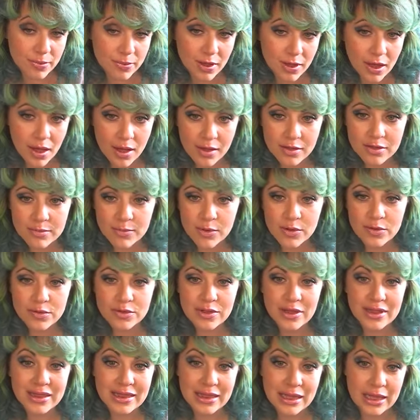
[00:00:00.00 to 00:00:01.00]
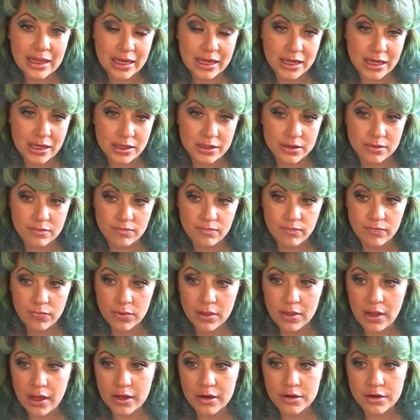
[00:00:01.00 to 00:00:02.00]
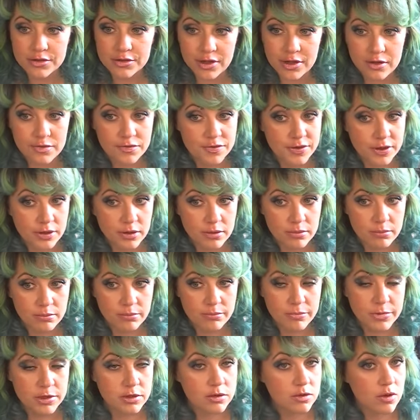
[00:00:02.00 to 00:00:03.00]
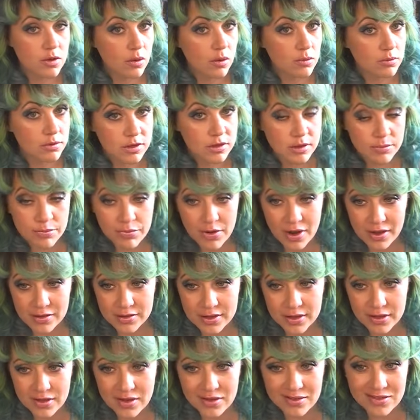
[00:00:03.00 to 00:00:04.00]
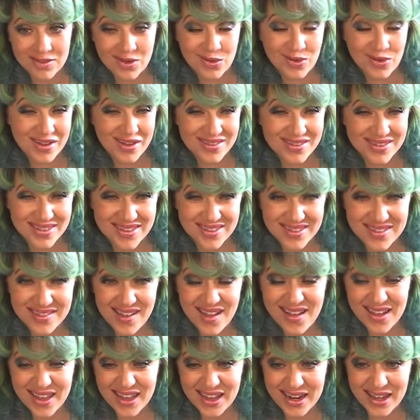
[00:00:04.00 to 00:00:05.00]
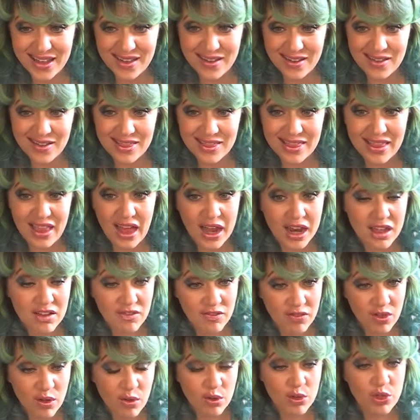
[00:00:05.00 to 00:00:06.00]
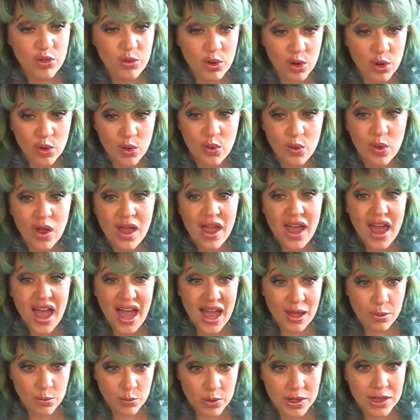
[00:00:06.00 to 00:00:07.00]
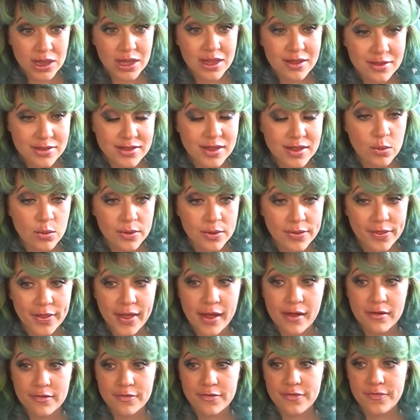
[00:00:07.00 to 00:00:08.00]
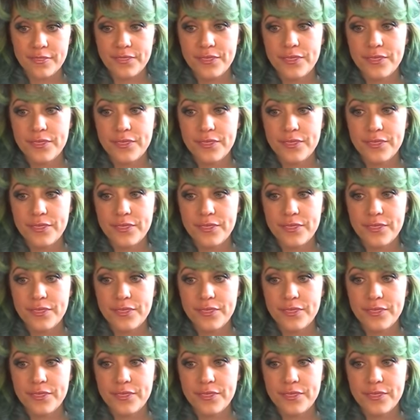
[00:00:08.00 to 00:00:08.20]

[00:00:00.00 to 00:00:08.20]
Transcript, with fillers: from the cosmos, lean in. Let yourself feel, but don't suppress it and don't get stuck in it. Let it flow through and release it with love.